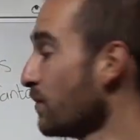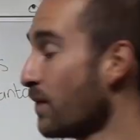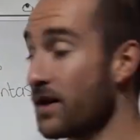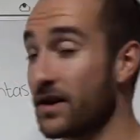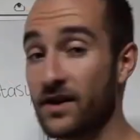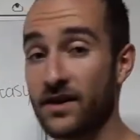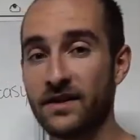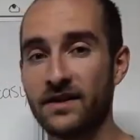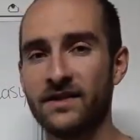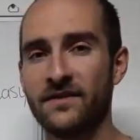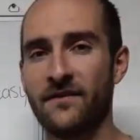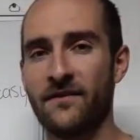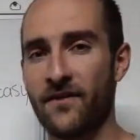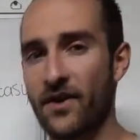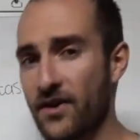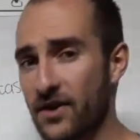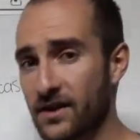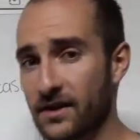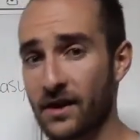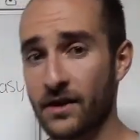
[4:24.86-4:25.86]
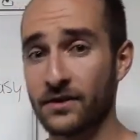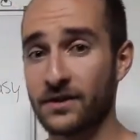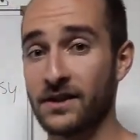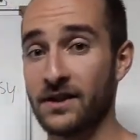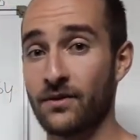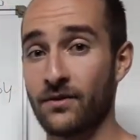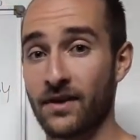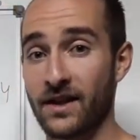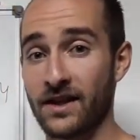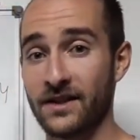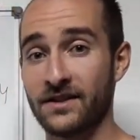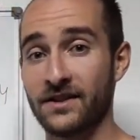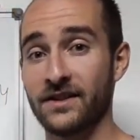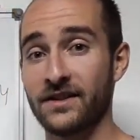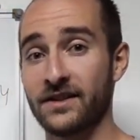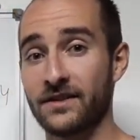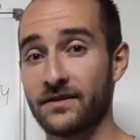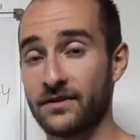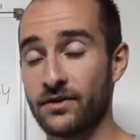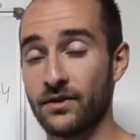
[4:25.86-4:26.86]
Wonka is very closely
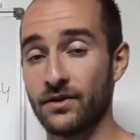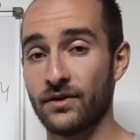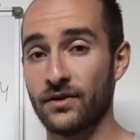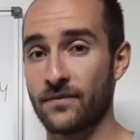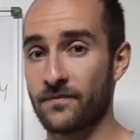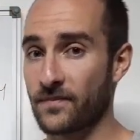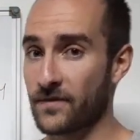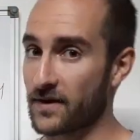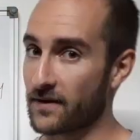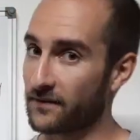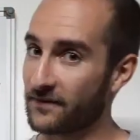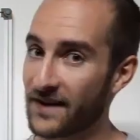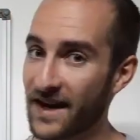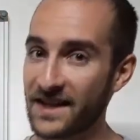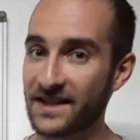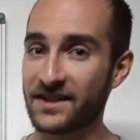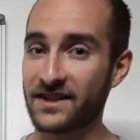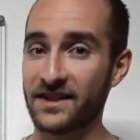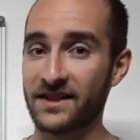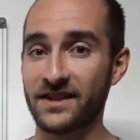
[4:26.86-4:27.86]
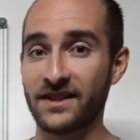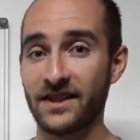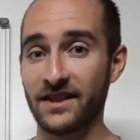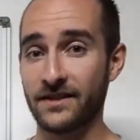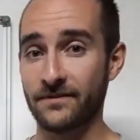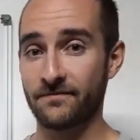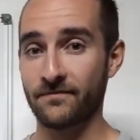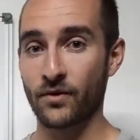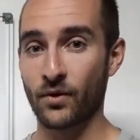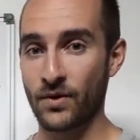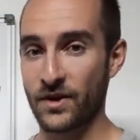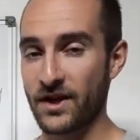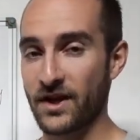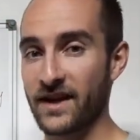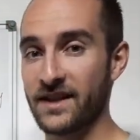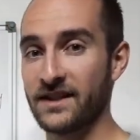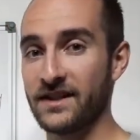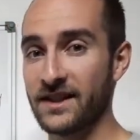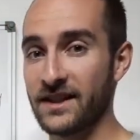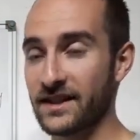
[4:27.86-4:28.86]
related to fantasy, or the
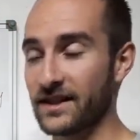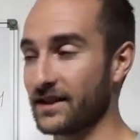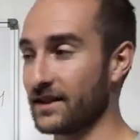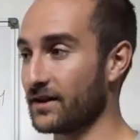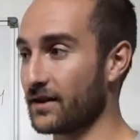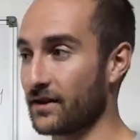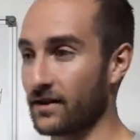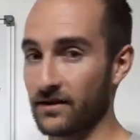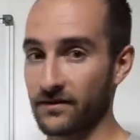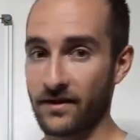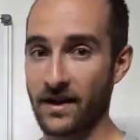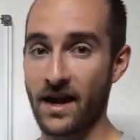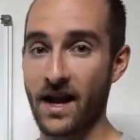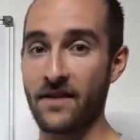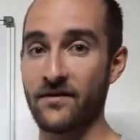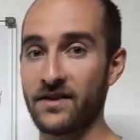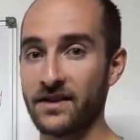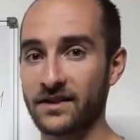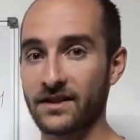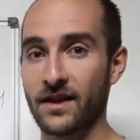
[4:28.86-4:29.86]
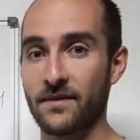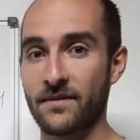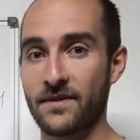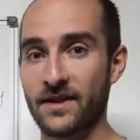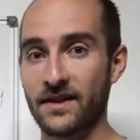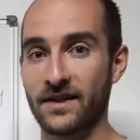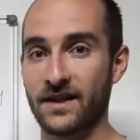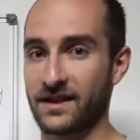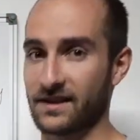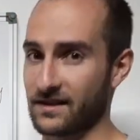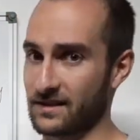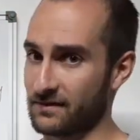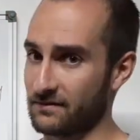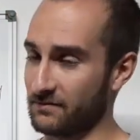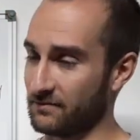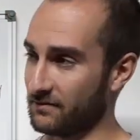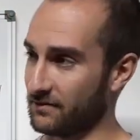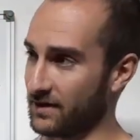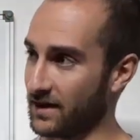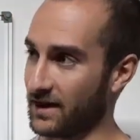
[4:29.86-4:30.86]
idea of having something that
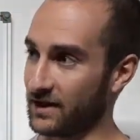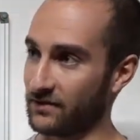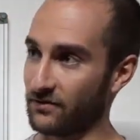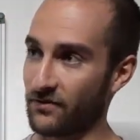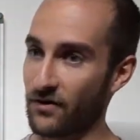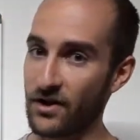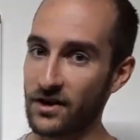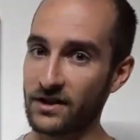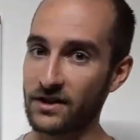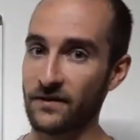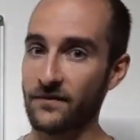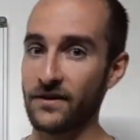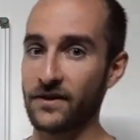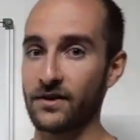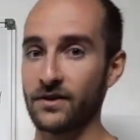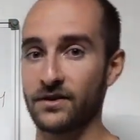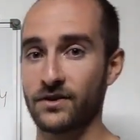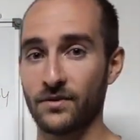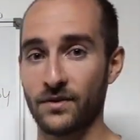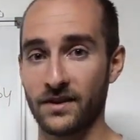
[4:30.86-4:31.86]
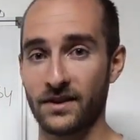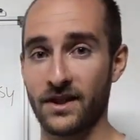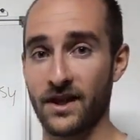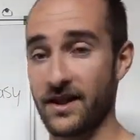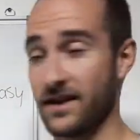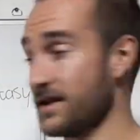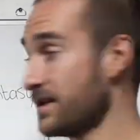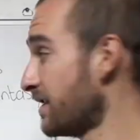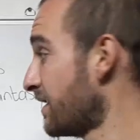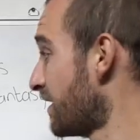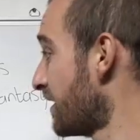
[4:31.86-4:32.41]
is very difficult to attain.